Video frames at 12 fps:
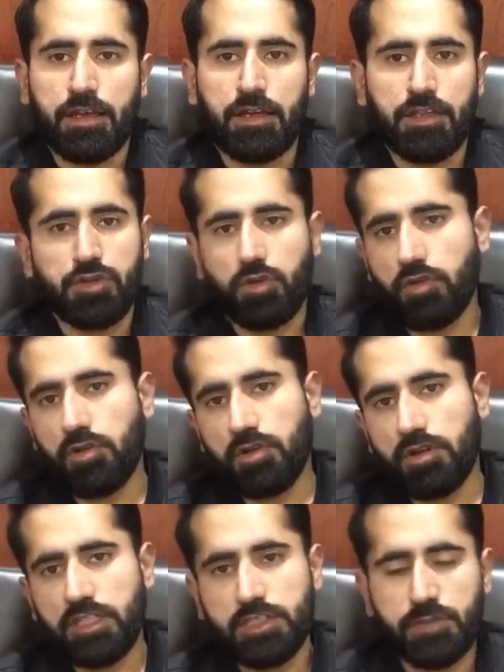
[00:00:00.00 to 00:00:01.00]

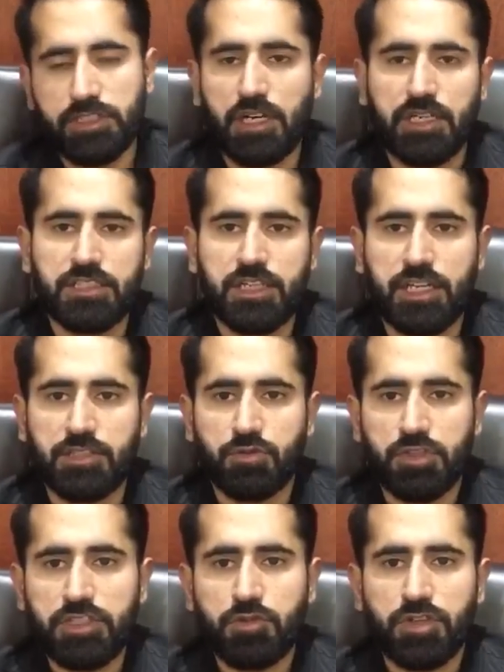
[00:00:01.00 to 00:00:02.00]
So this was the answer as to
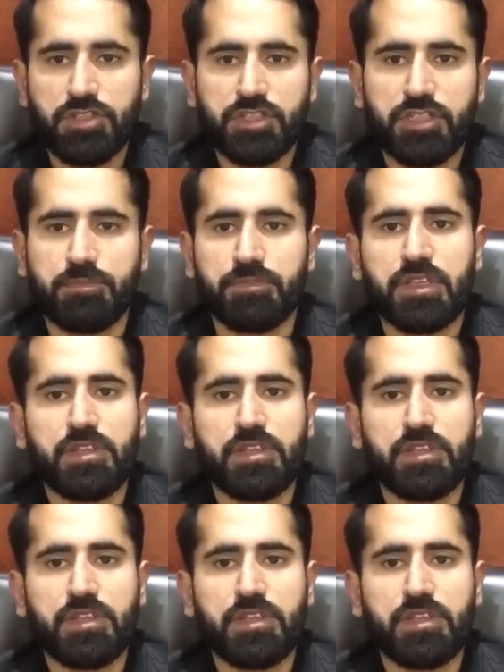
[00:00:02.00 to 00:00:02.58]
this question.